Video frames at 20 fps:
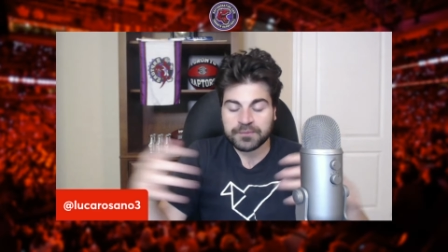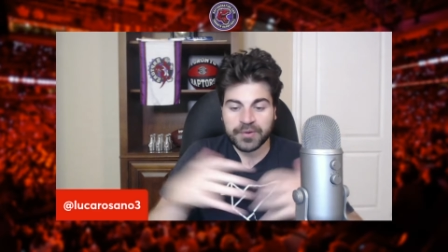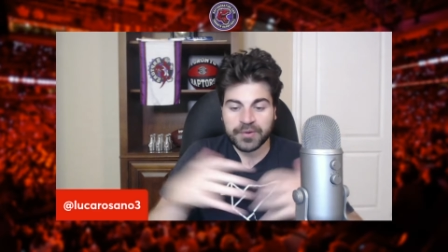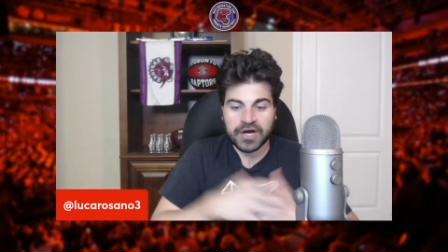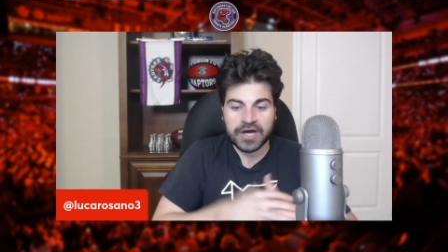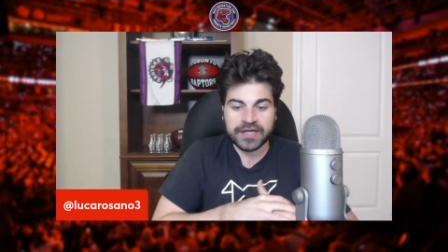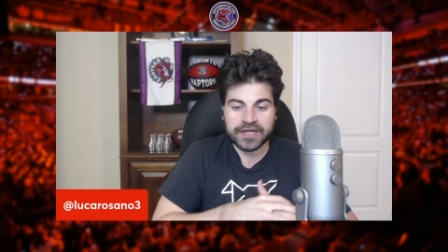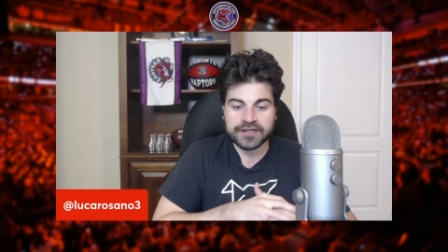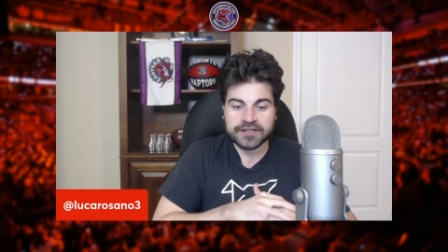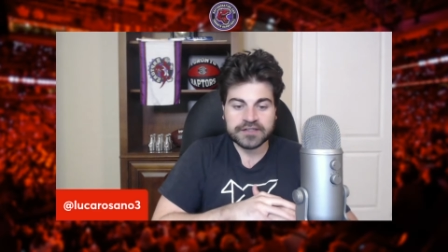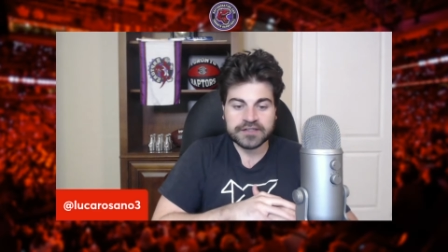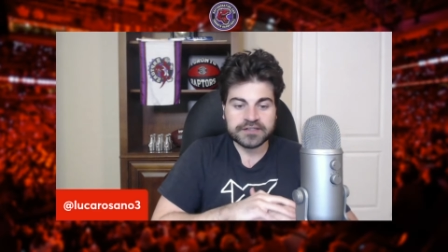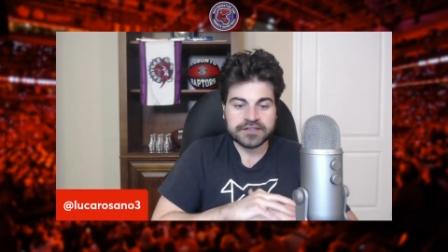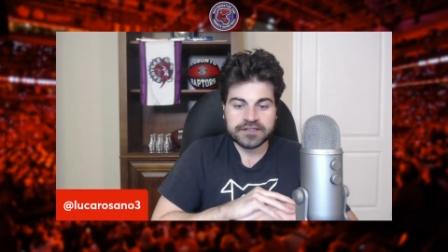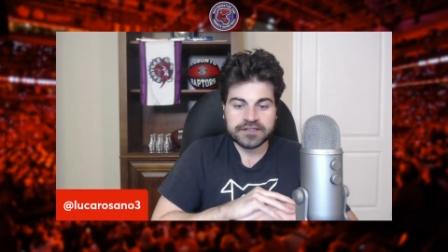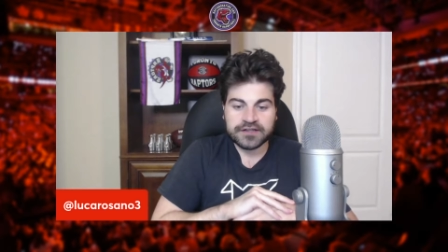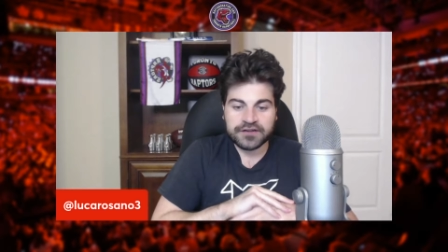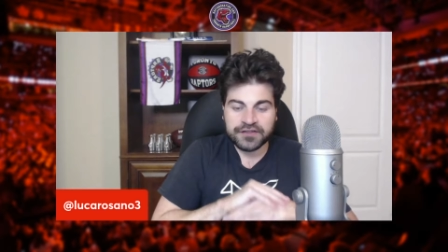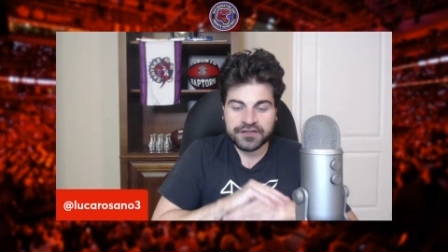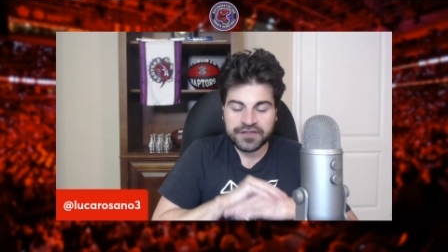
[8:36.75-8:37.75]
But
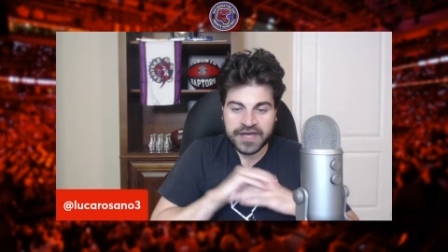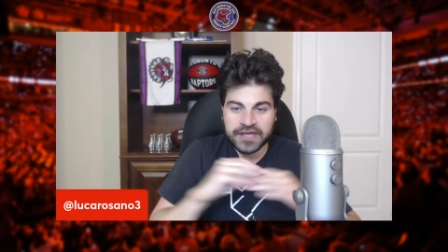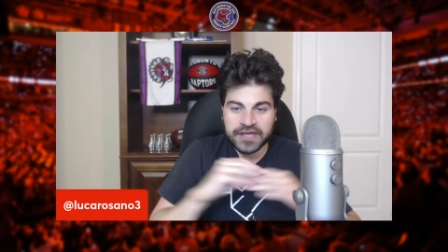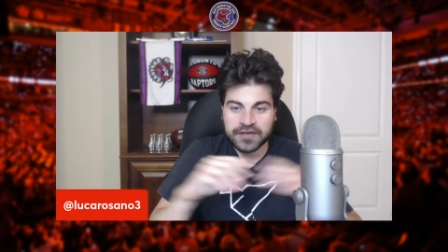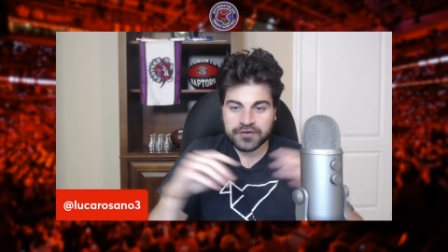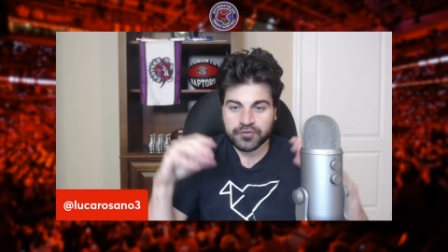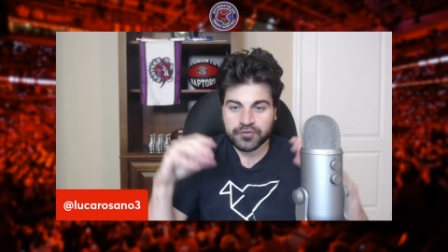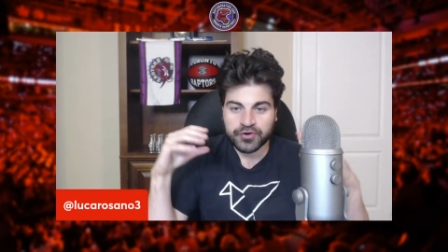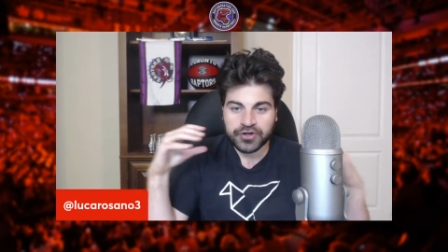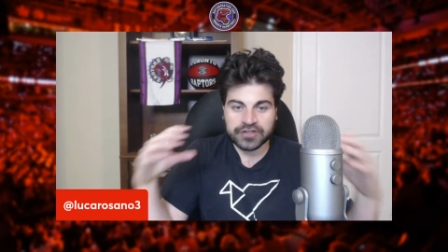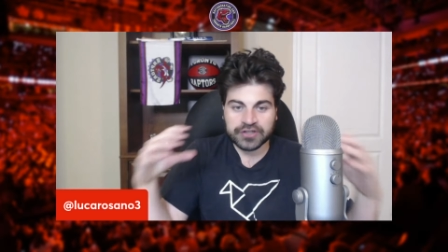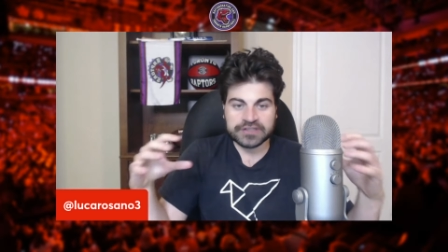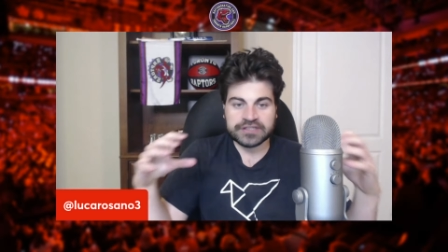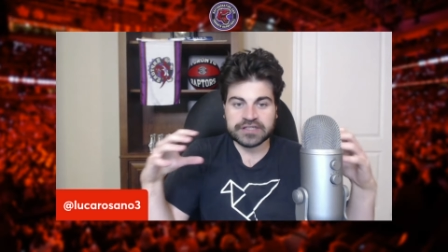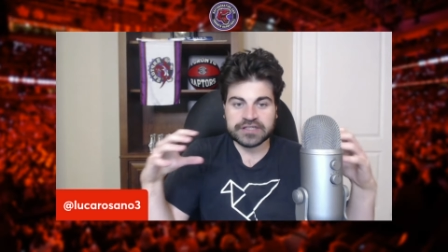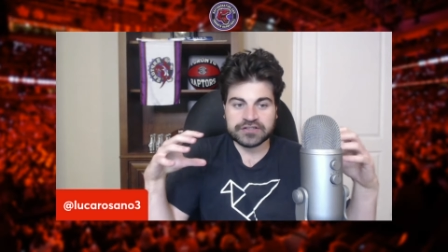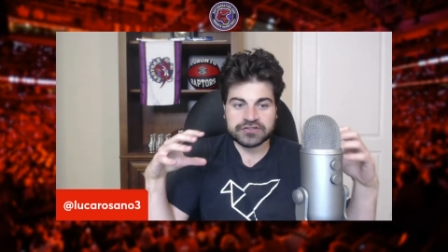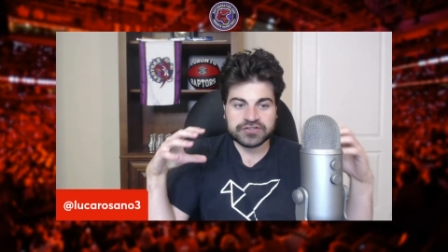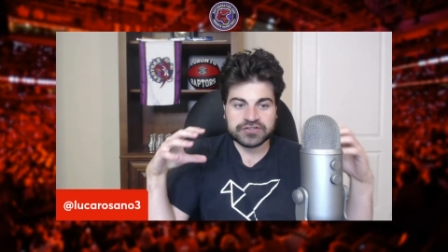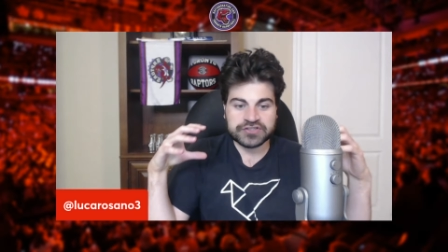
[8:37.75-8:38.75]
they
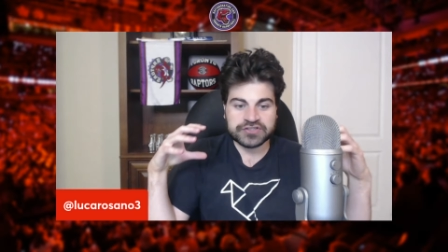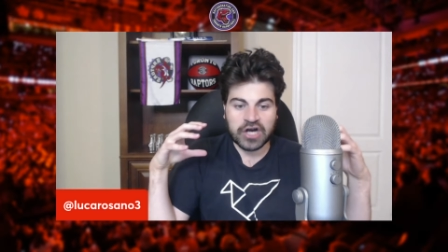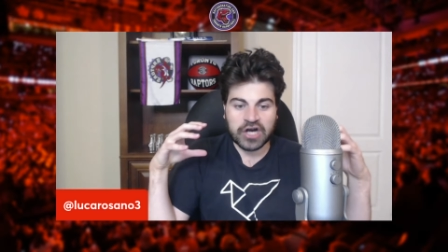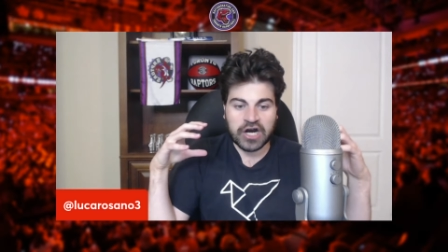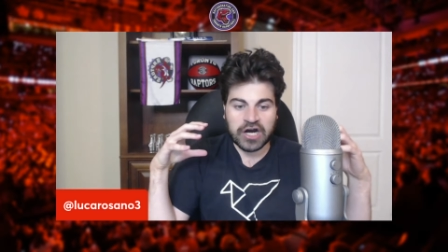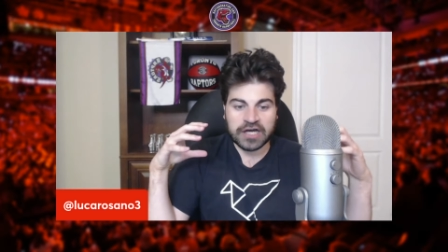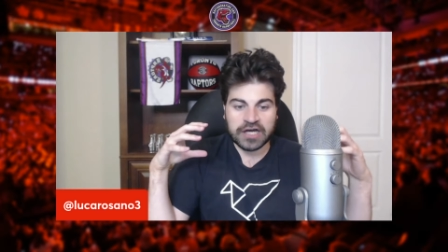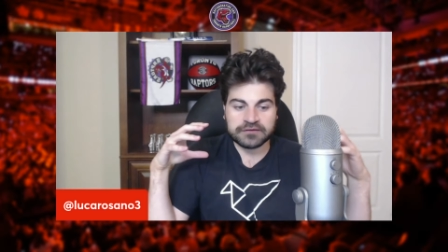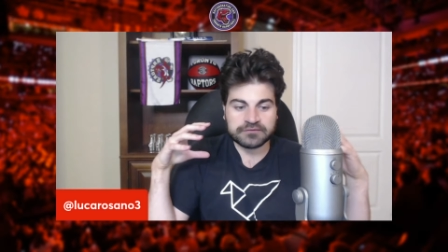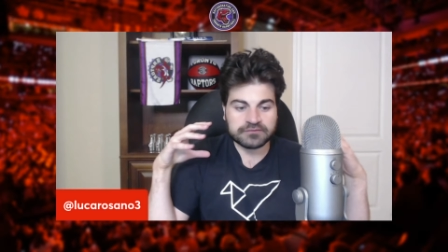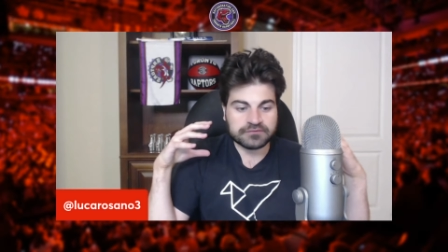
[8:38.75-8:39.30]
really just got